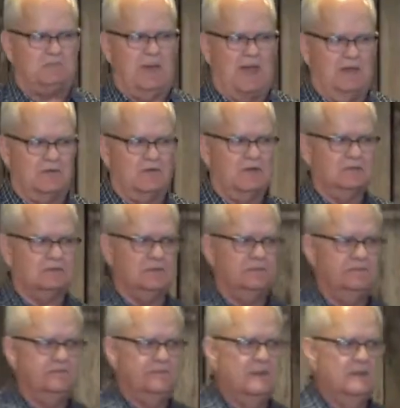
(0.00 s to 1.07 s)
boundaries
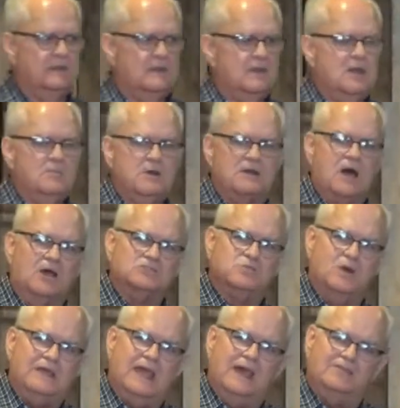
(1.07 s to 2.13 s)
because
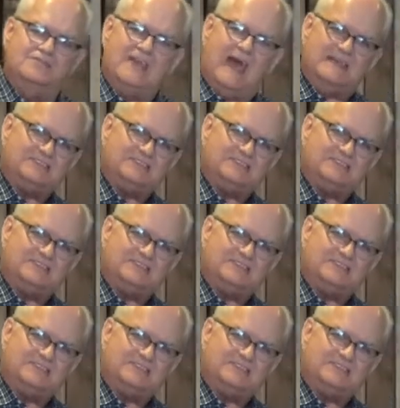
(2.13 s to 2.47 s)
we have got